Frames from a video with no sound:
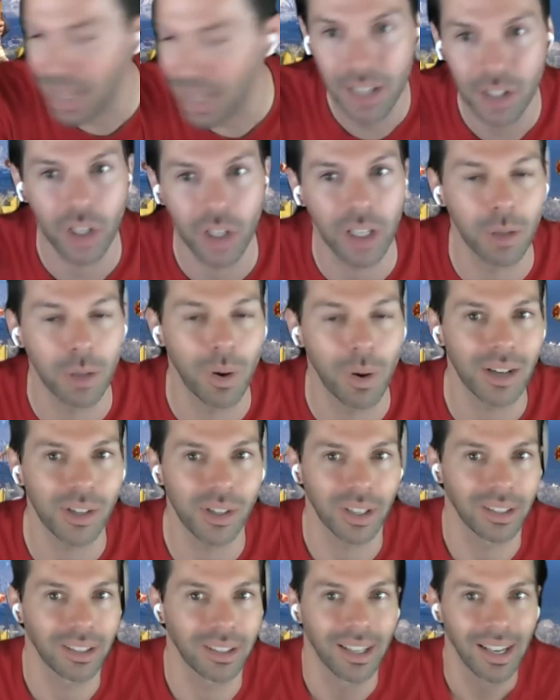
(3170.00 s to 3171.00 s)
It's a good
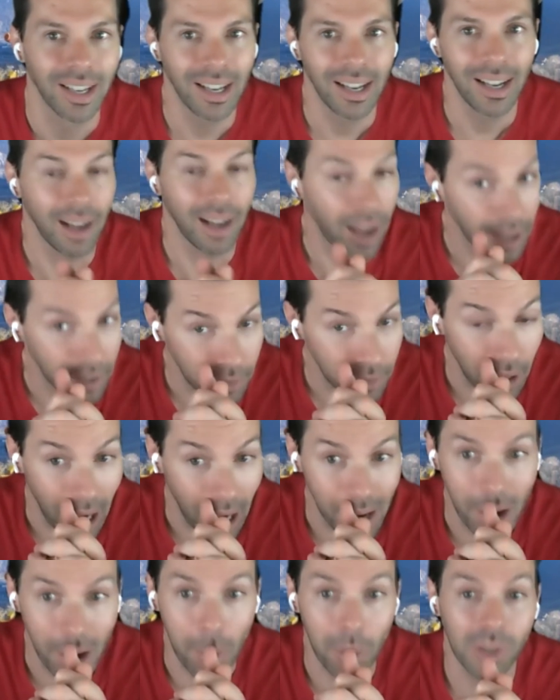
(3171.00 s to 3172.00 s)
question.
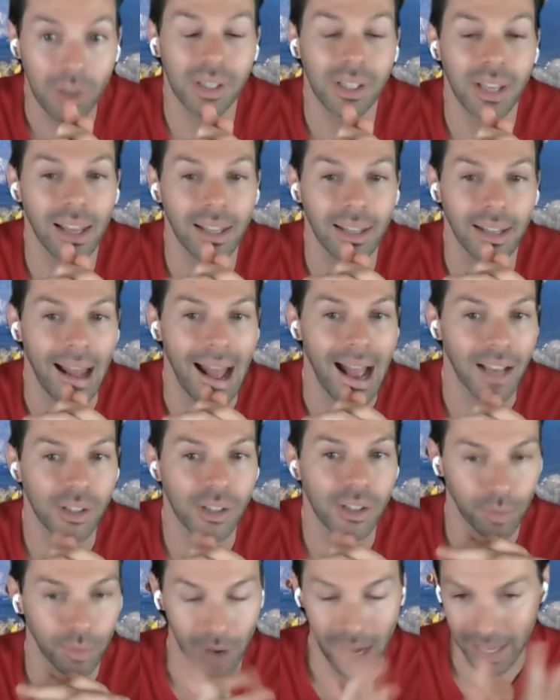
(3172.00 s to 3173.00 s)
I will say that
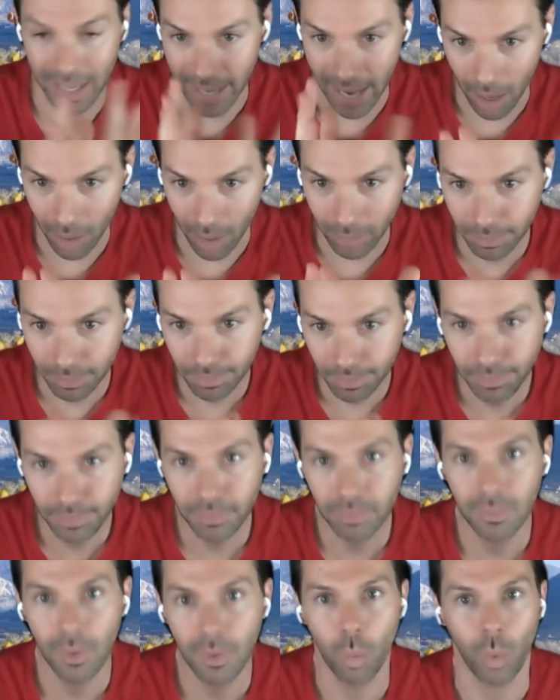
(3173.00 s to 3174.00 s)
as of right now,
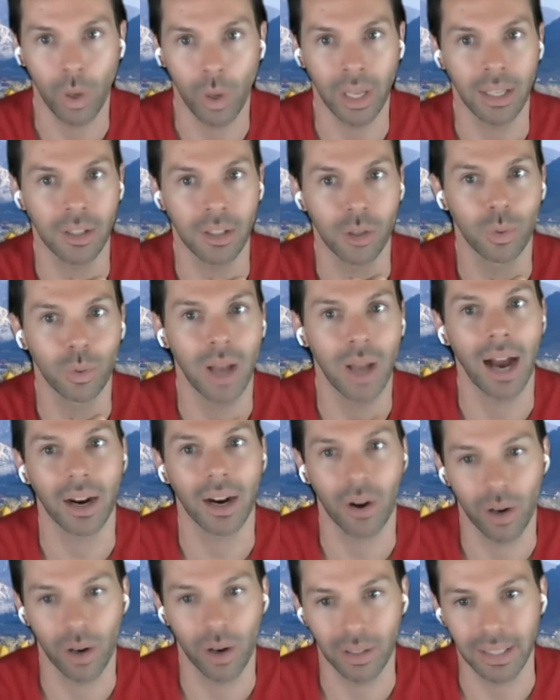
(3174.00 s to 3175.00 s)
we do
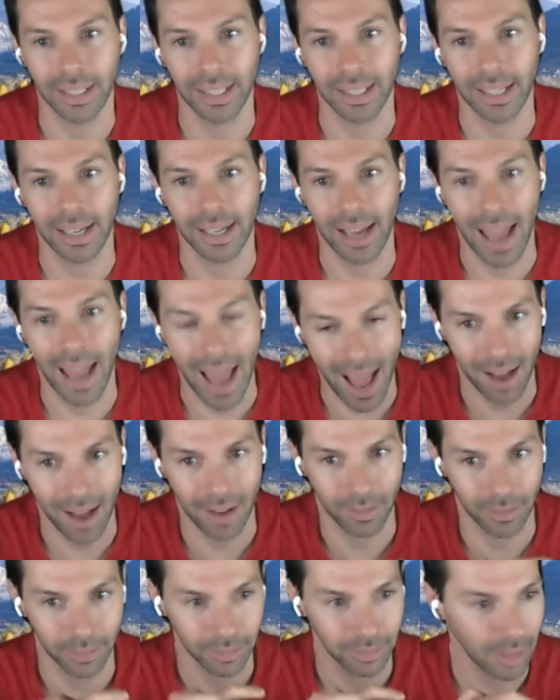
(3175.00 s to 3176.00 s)
not currently
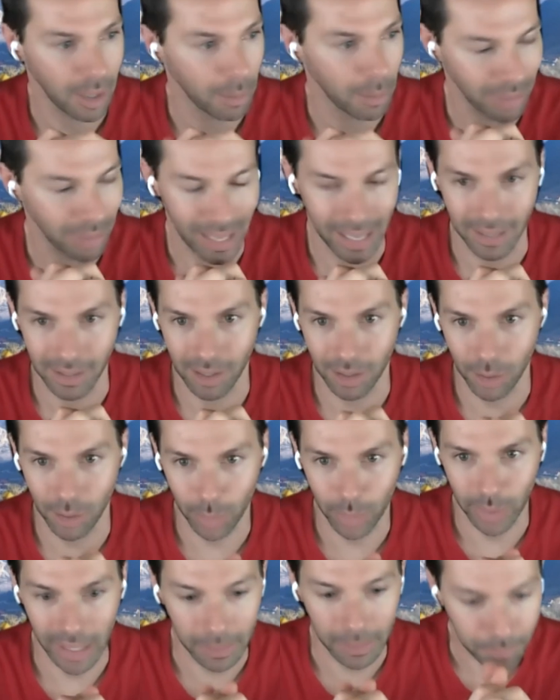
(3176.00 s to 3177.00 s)
have a plan to
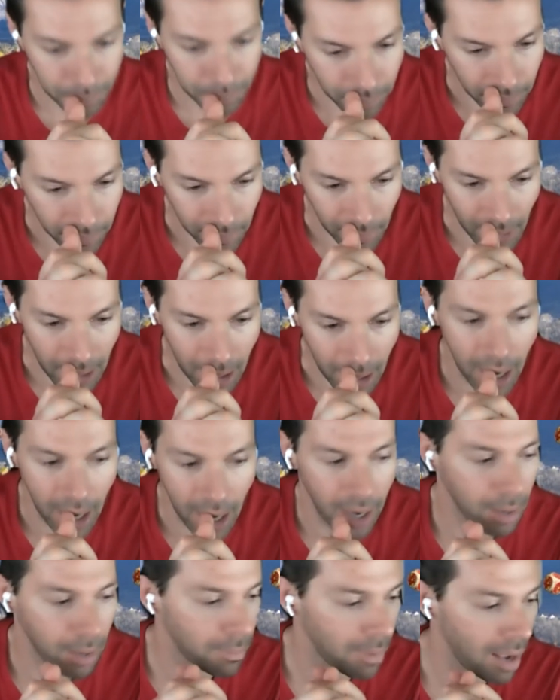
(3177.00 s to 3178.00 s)
do that.
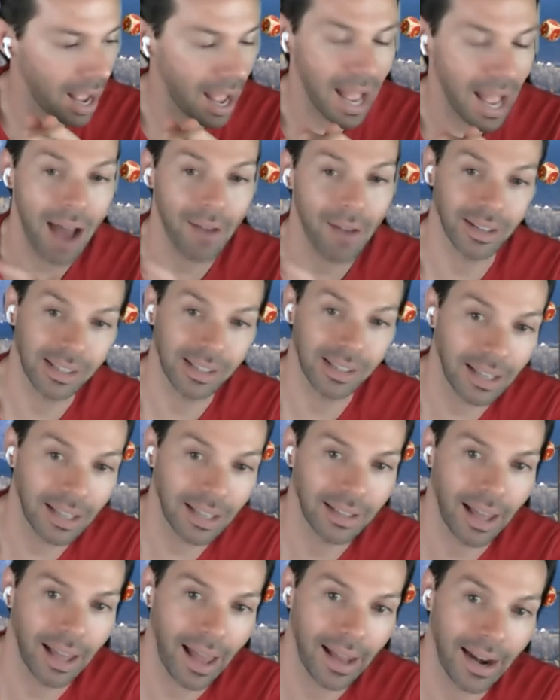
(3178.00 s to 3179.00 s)
Having
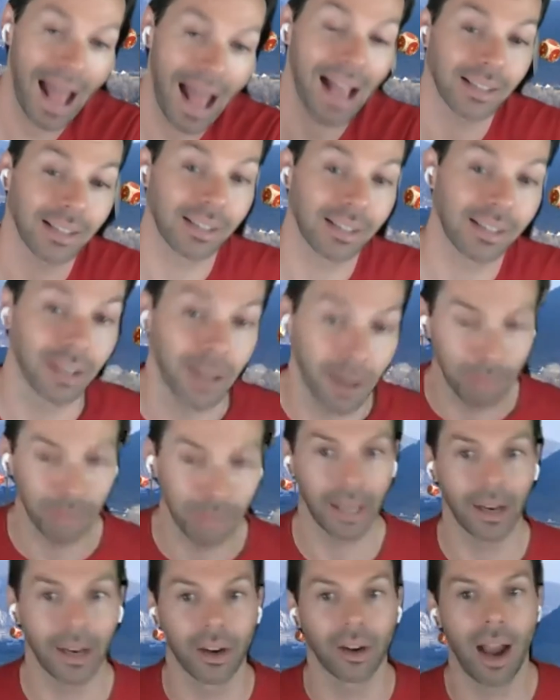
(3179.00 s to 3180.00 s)
said that, as a
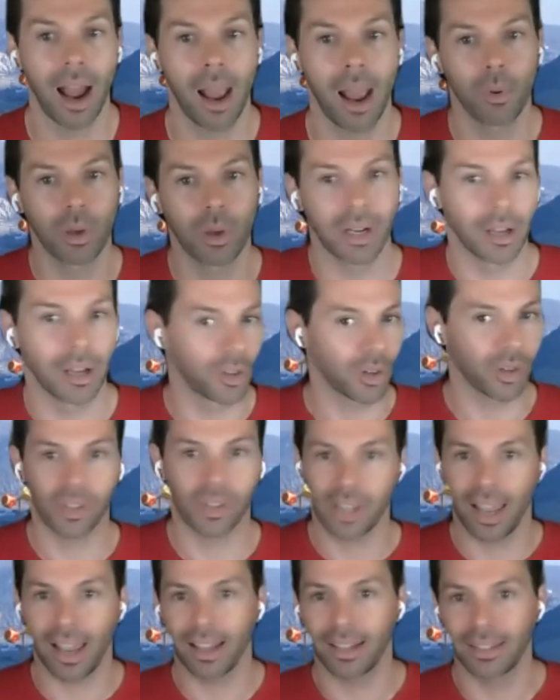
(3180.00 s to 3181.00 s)
player, I would
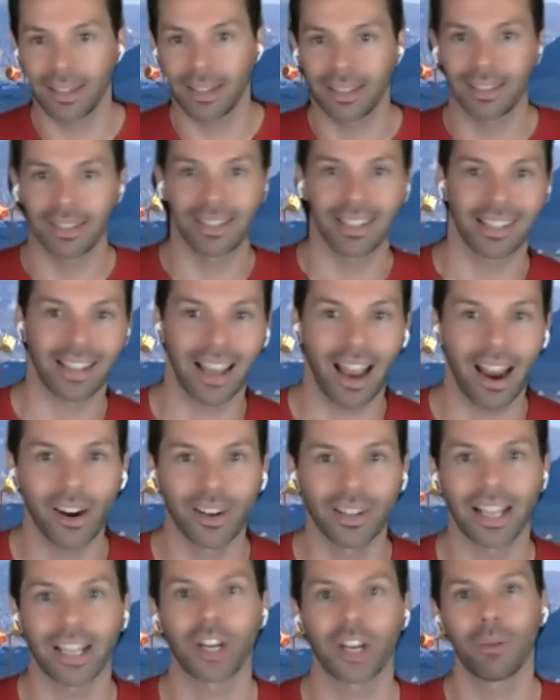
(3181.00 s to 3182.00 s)
understand the
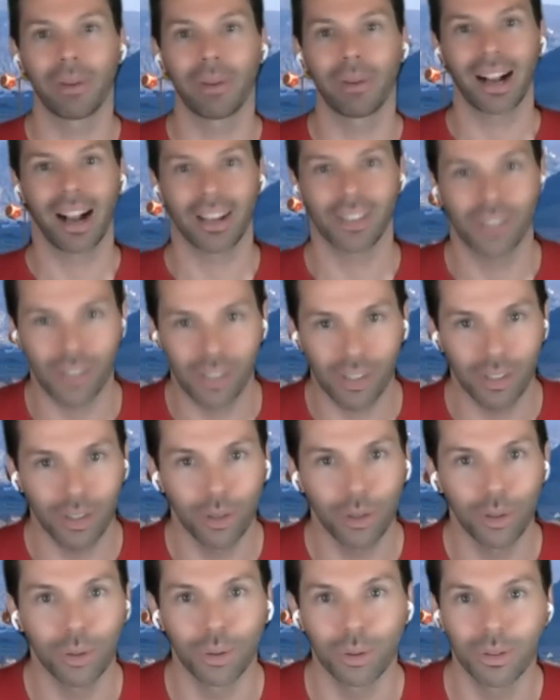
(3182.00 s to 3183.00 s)
desire, like, oh my gosh, this
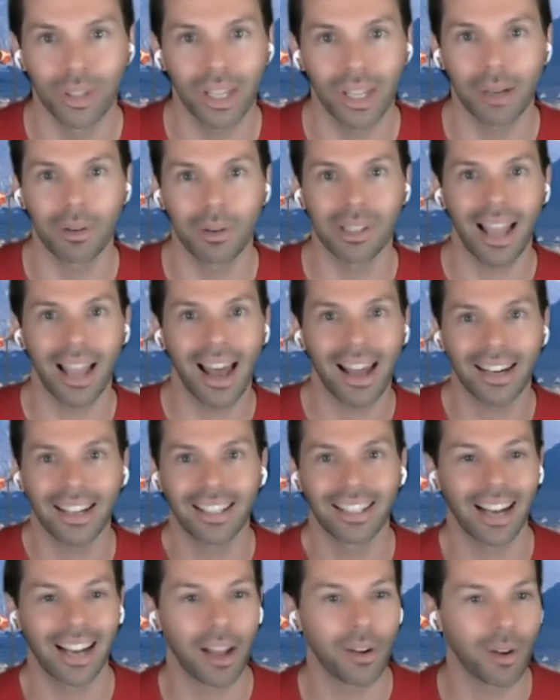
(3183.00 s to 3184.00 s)
new thing was
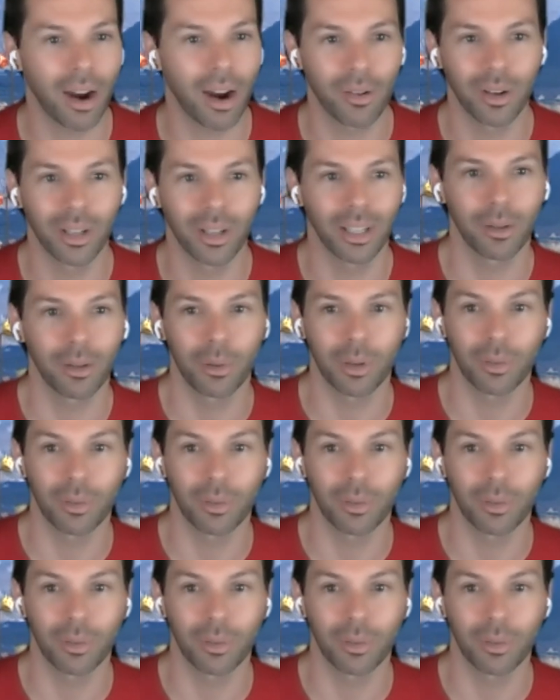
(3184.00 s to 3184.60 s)
added, and I really